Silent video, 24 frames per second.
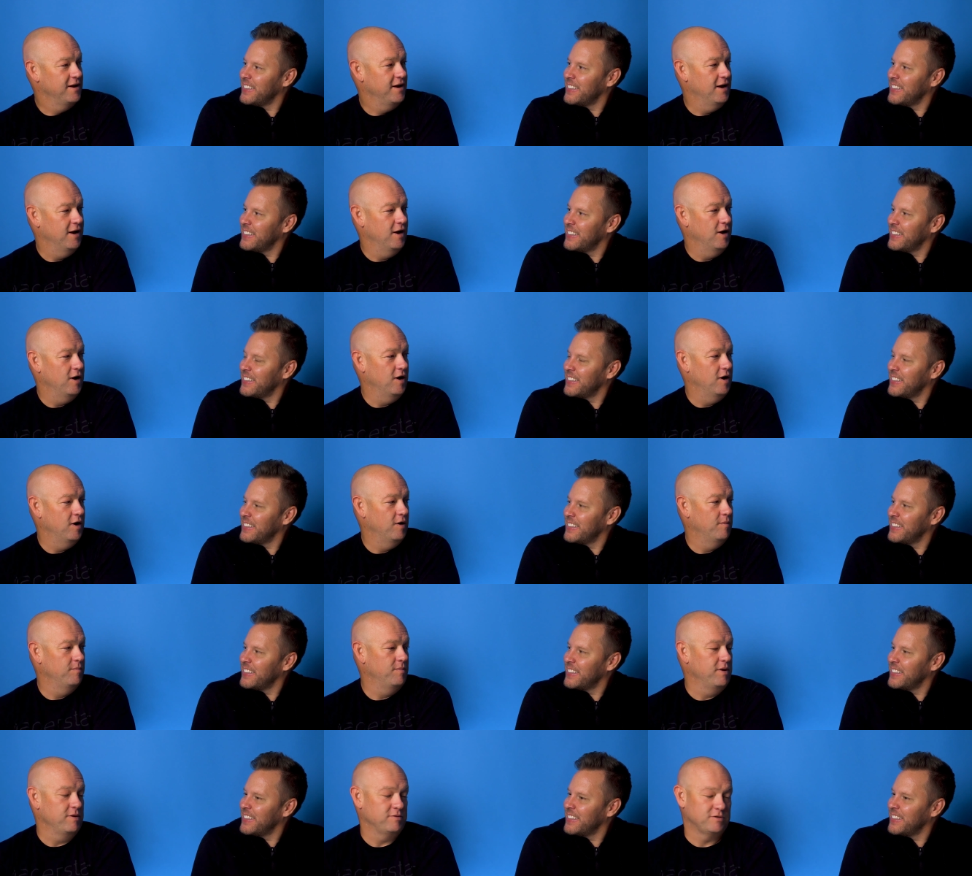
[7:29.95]

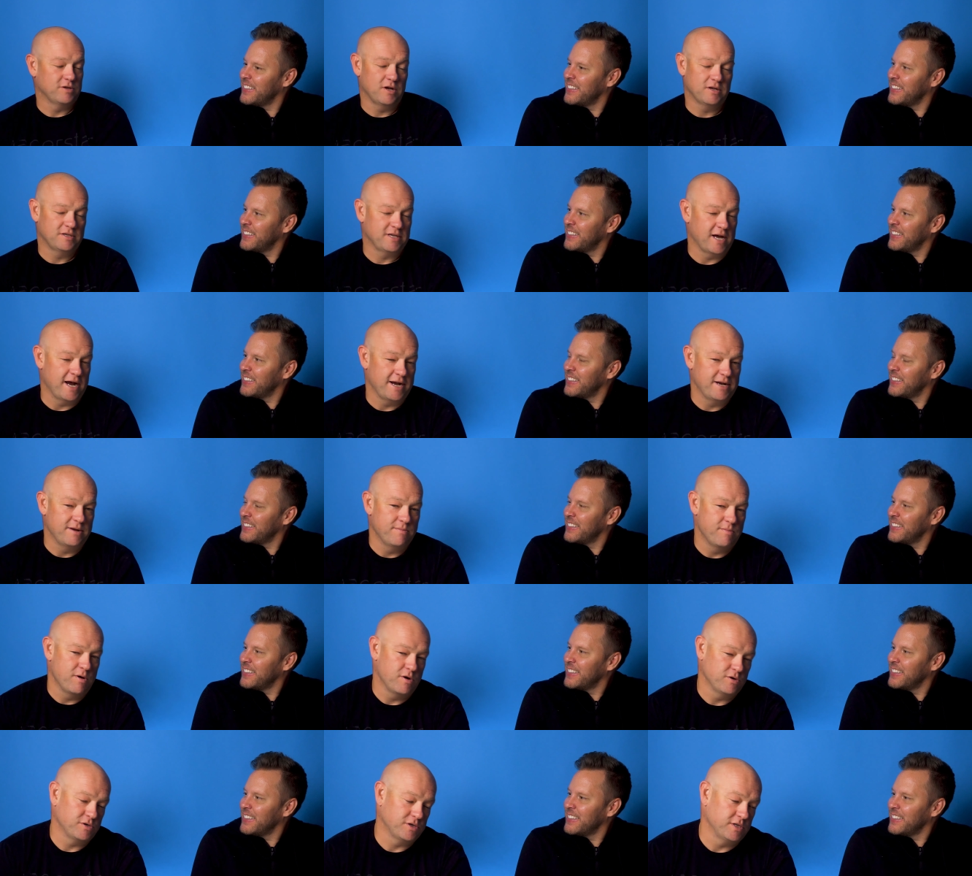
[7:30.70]
Speaker 1: Um, it was all tied
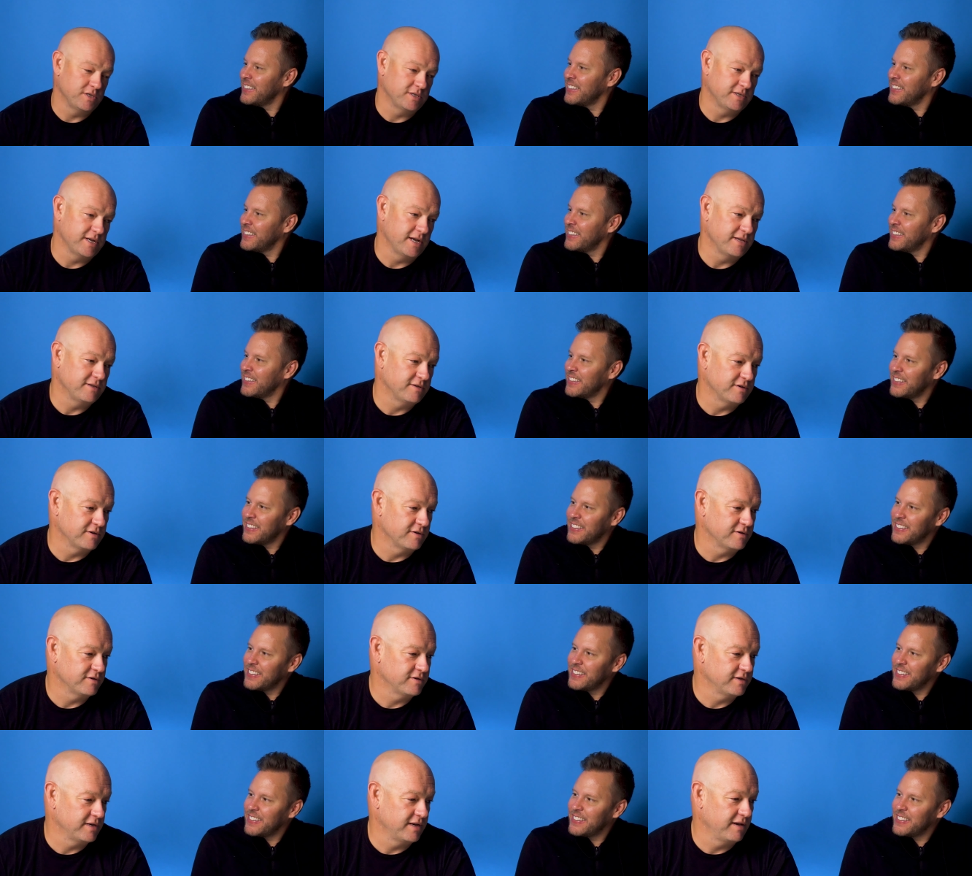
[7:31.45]
to motion
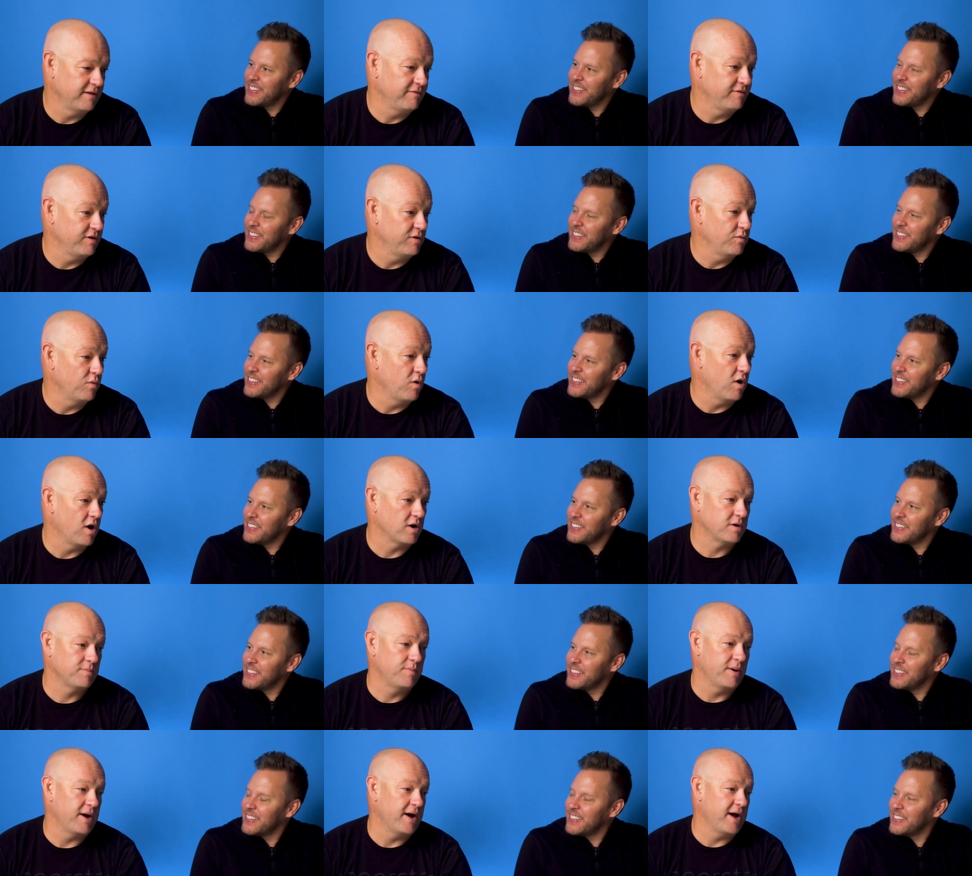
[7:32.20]
sensors. And if you
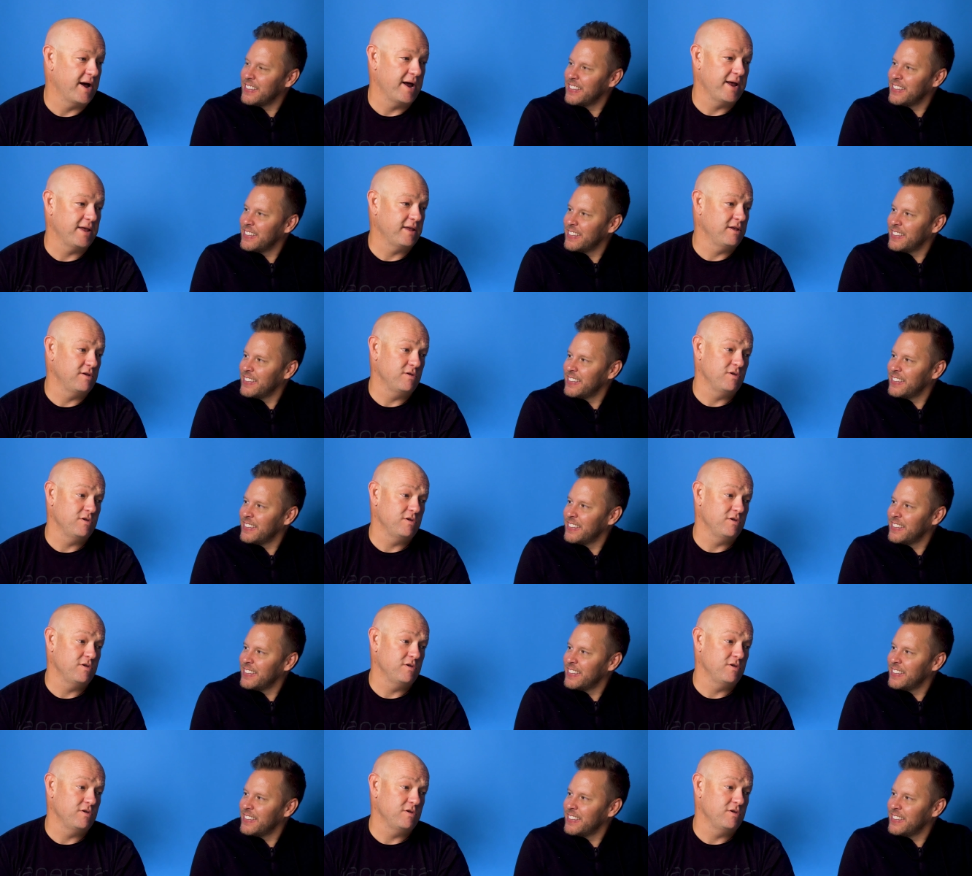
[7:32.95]
walked by, you,